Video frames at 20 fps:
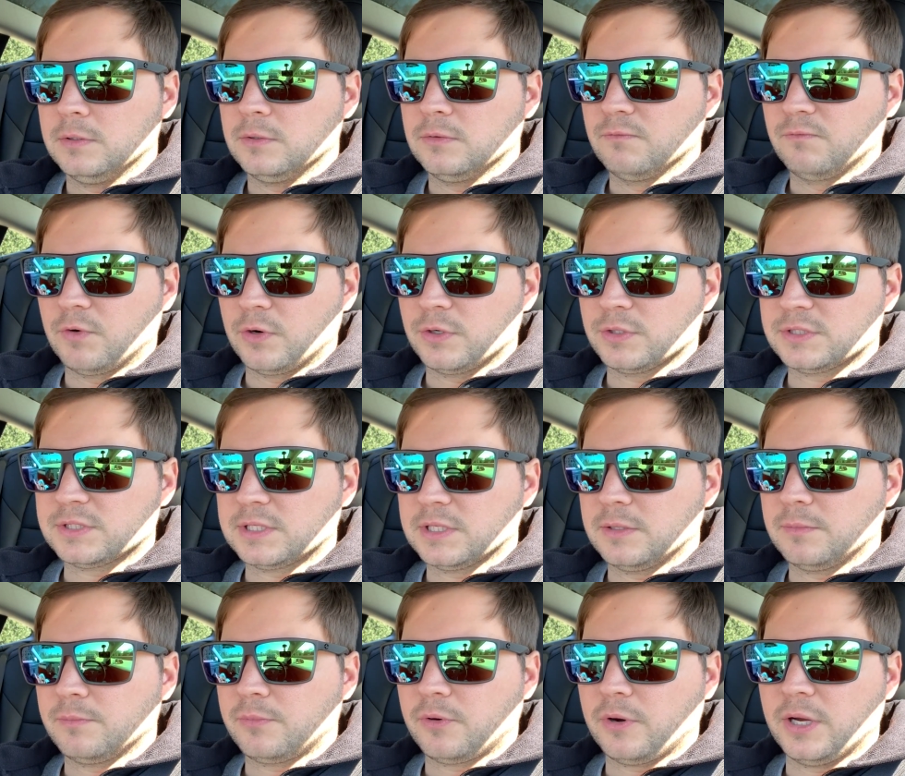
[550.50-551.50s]
First
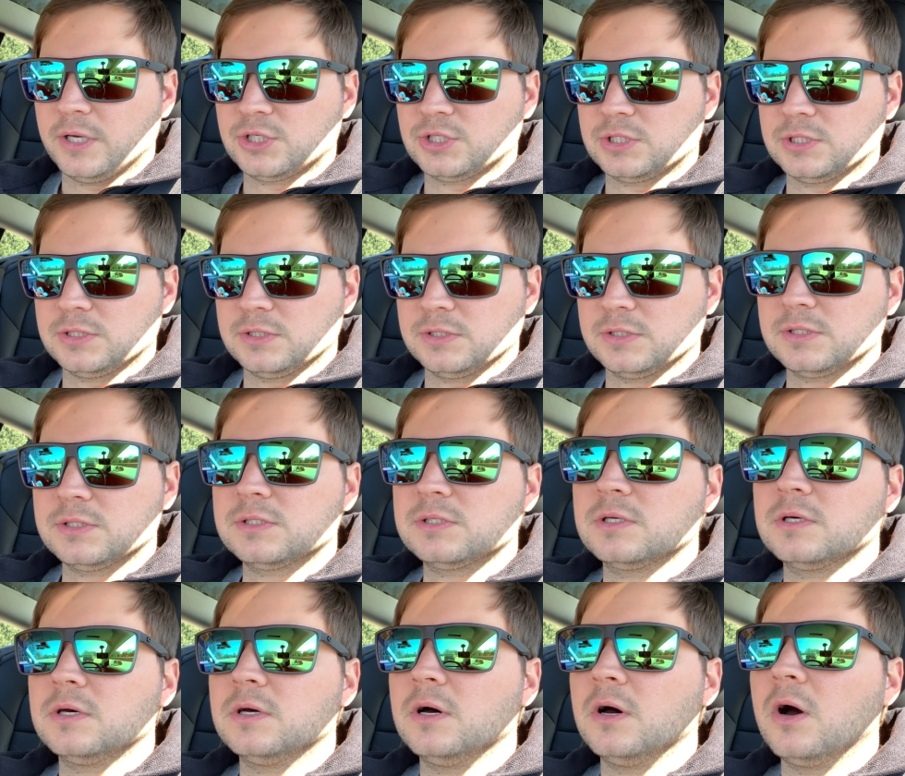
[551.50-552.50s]

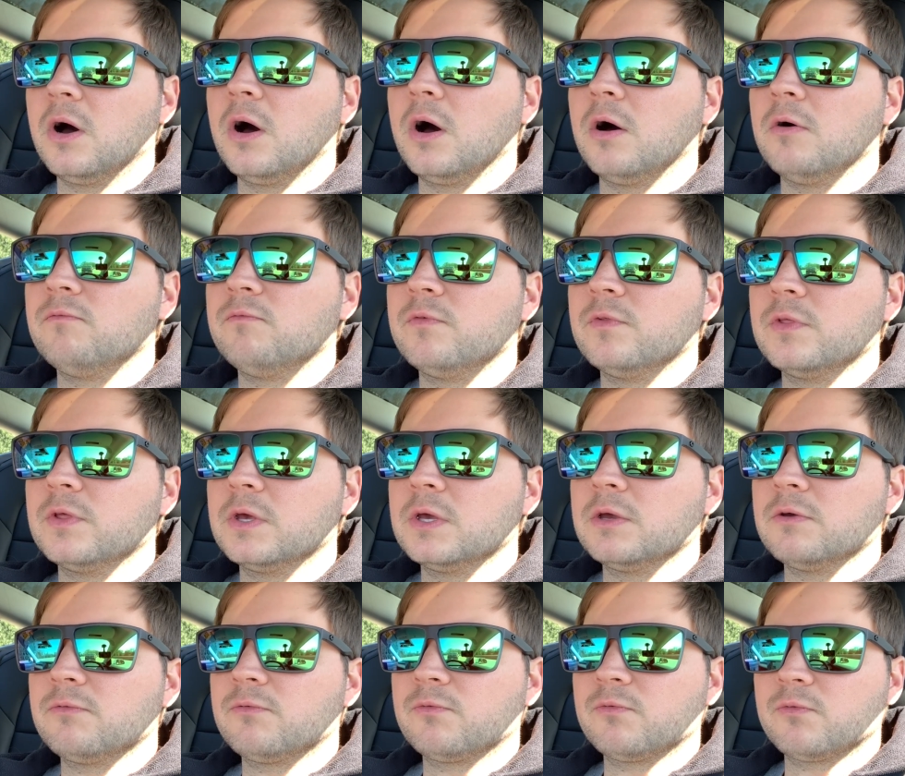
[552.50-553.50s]
impressions of
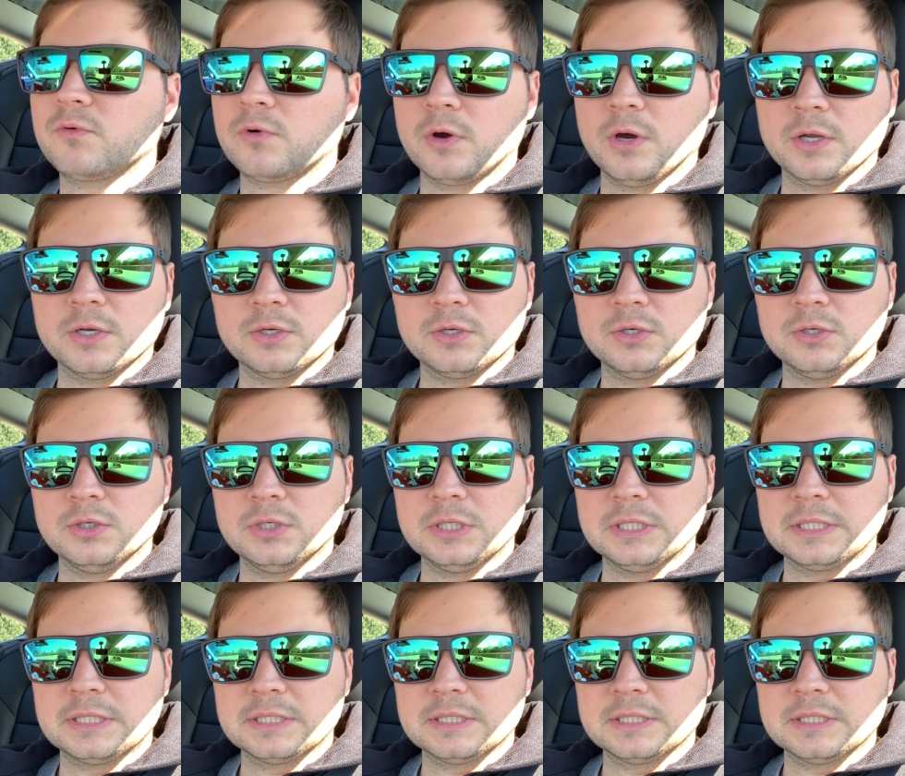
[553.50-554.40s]
the front hood